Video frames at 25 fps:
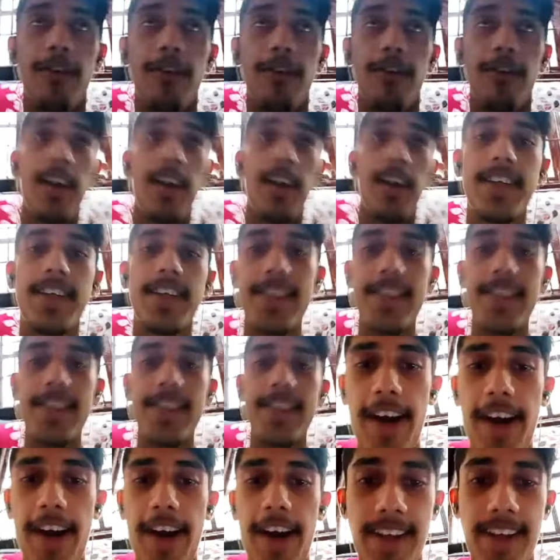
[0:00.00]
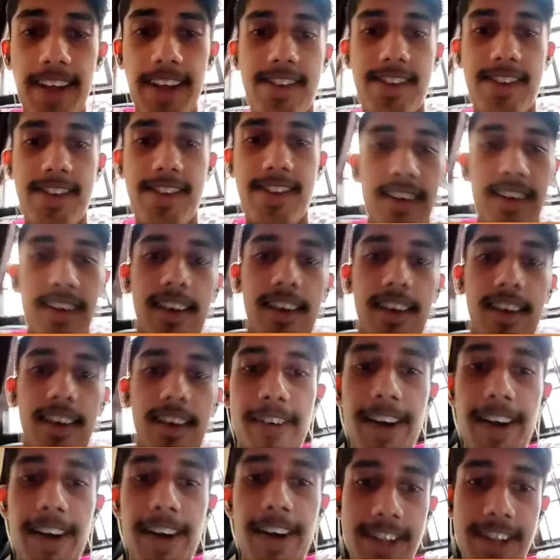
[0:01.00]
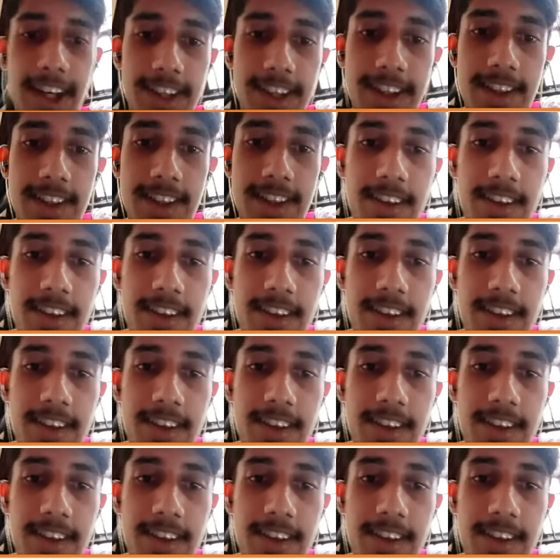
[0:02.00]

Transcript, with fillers: for list of headings. The list of headings.